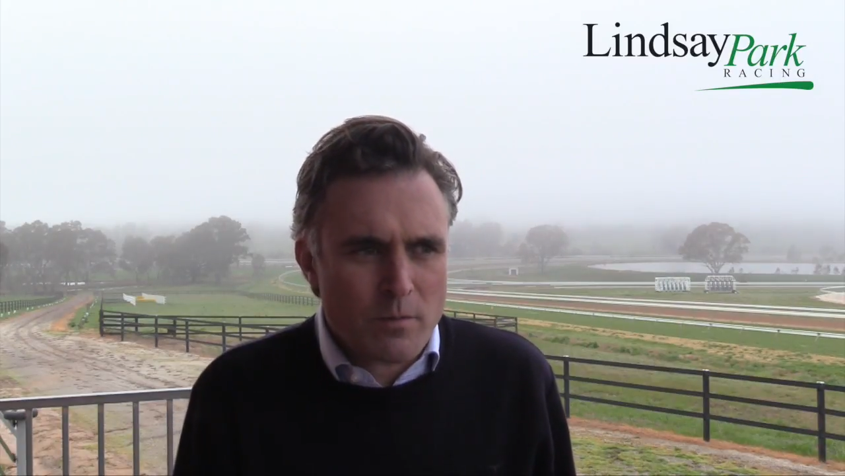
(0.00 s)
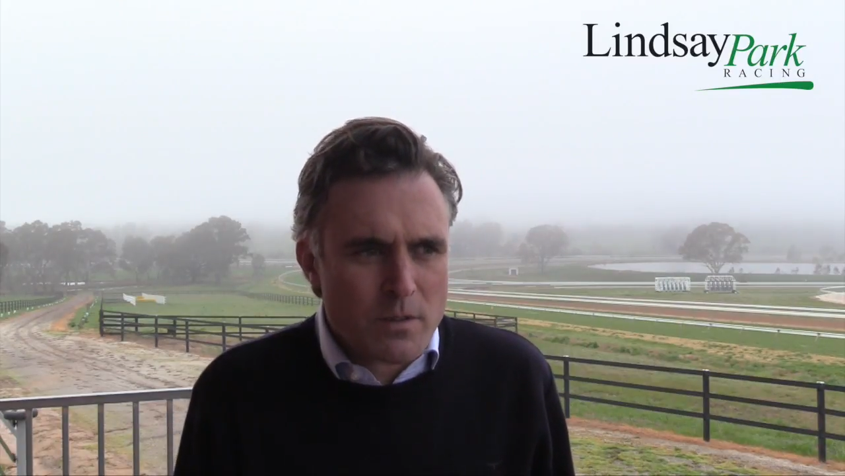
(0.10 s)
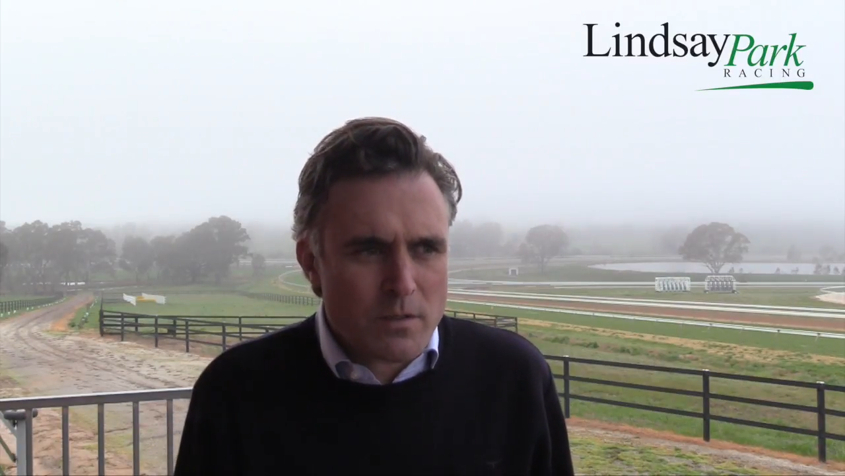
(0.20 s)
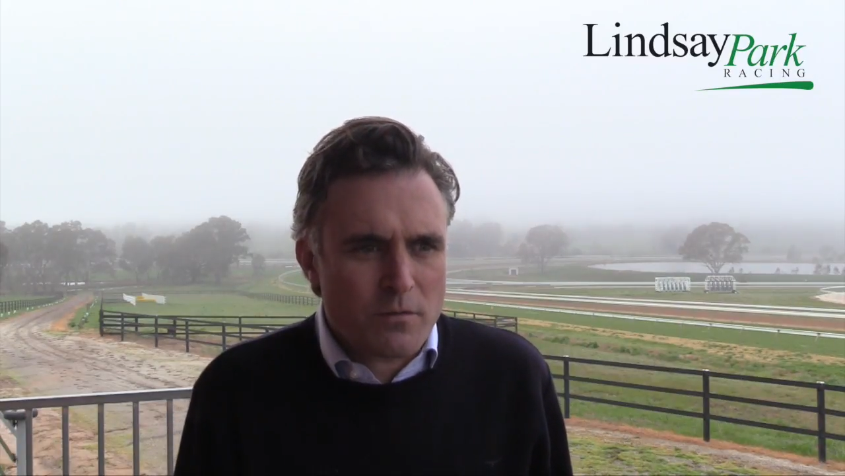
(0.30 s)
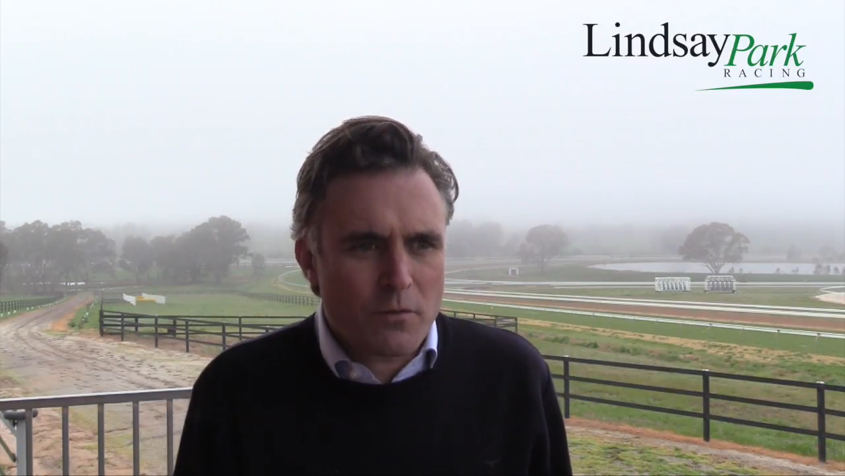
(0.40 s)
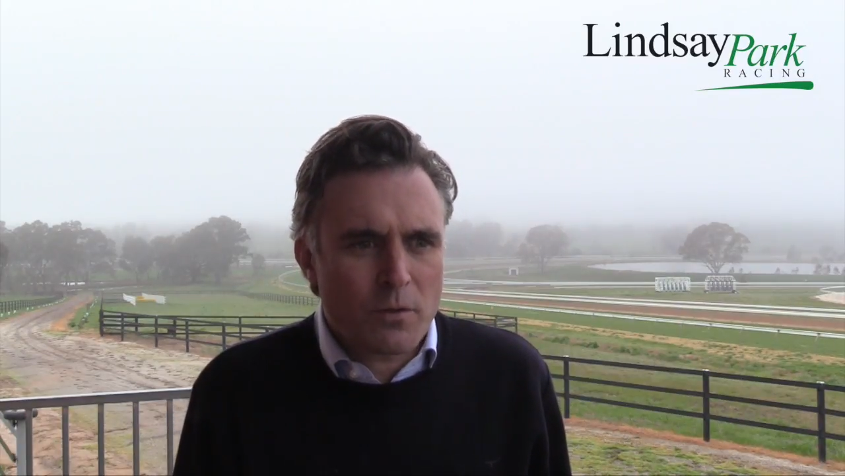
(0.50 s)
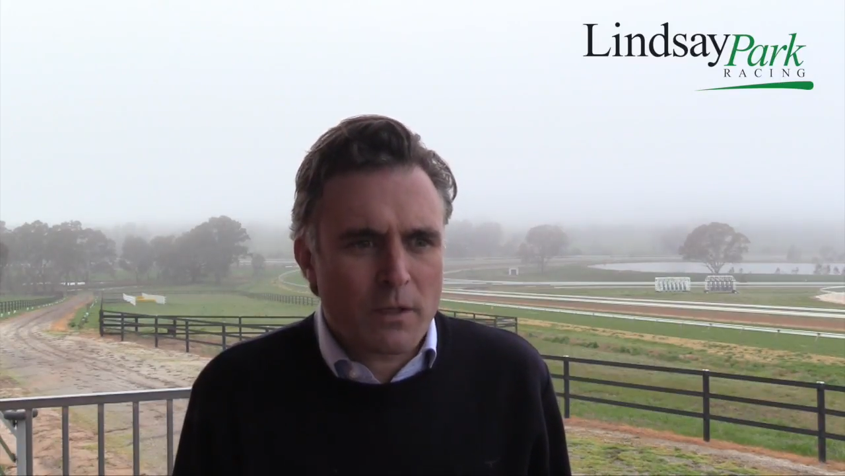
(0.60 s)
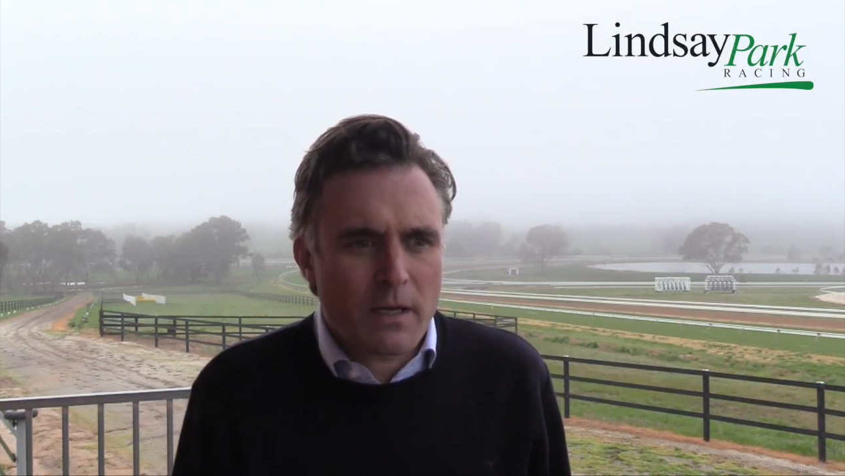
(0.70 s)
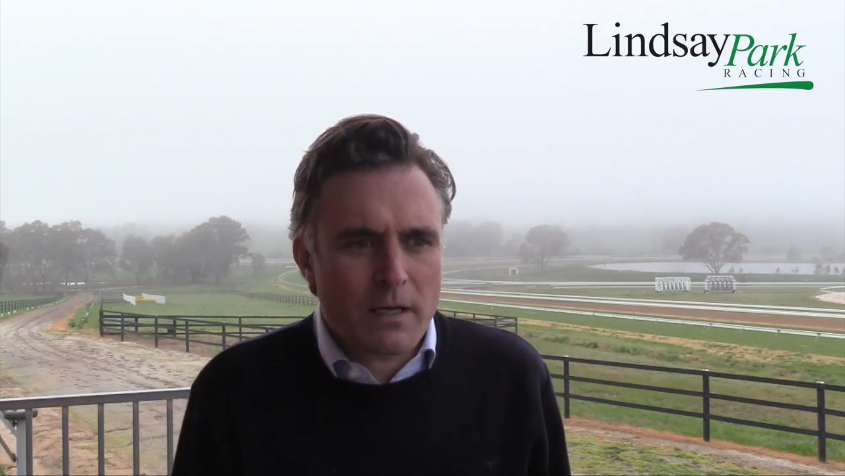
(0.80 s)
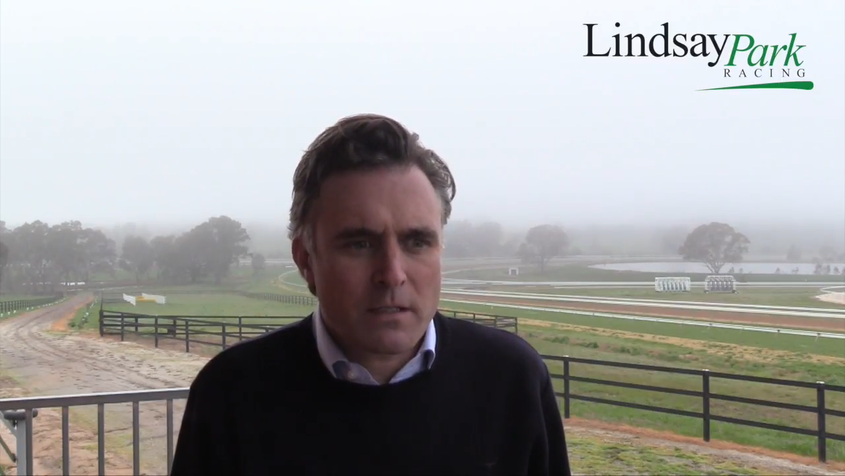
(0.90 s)
which is
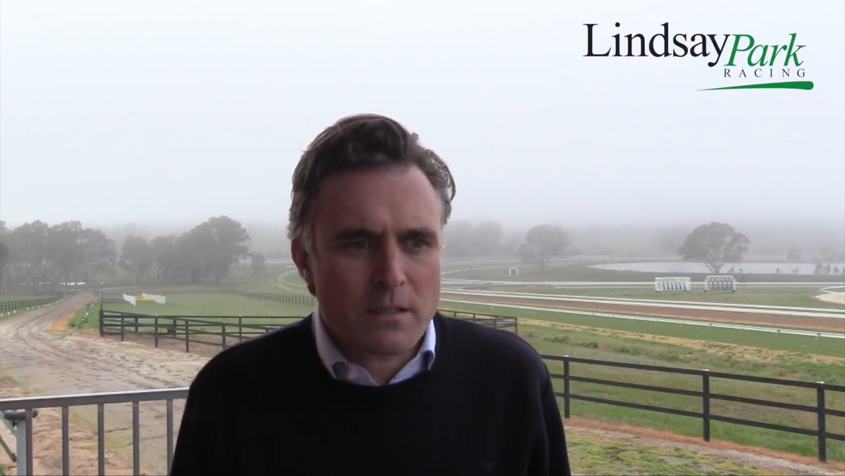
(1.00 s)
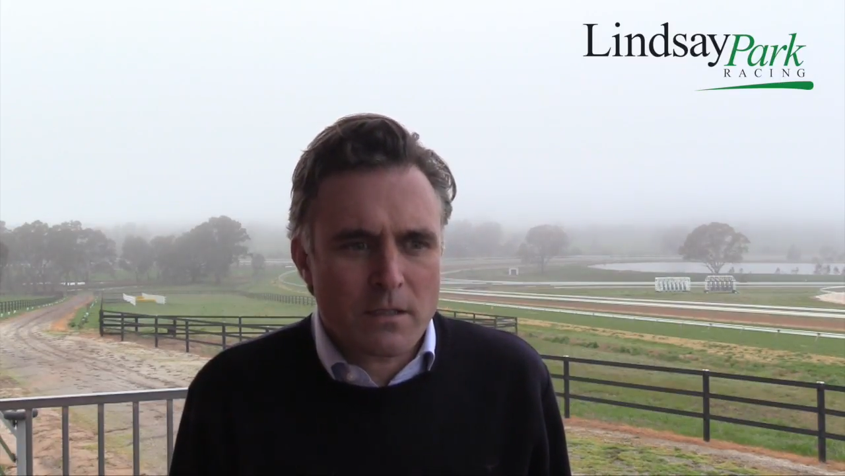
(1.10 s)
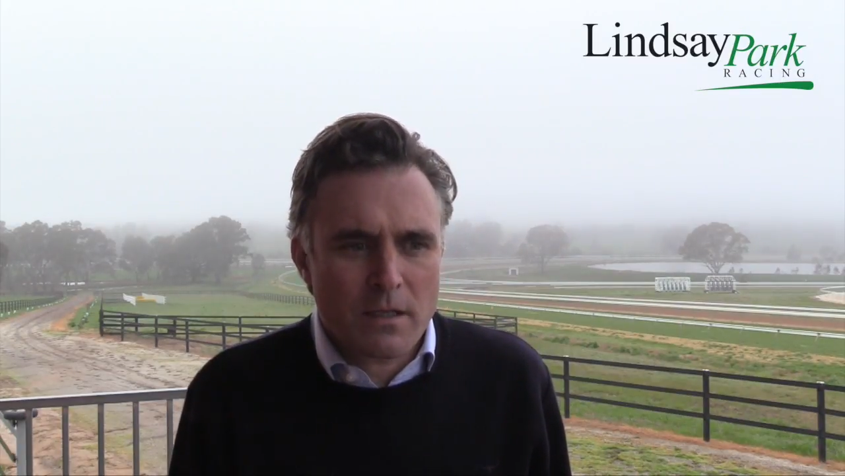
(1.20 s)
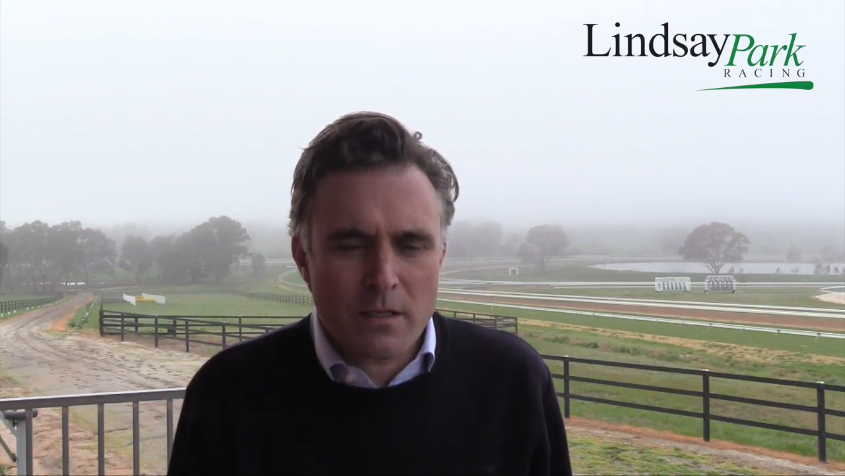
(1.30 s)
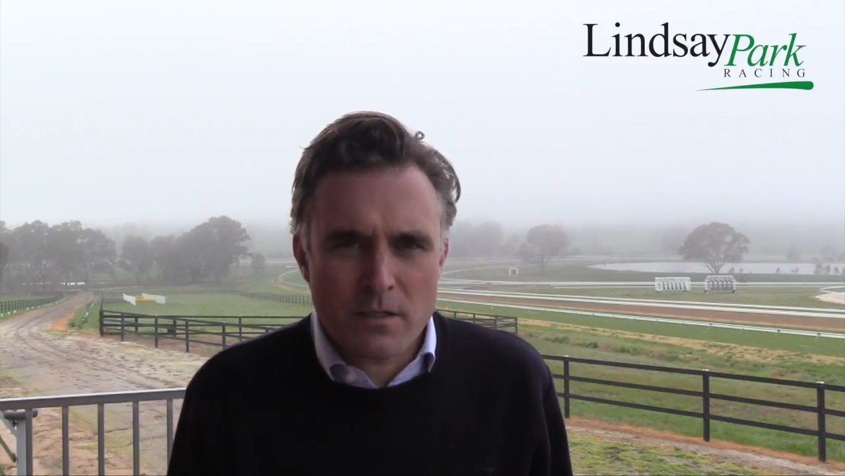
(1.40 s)
forecast,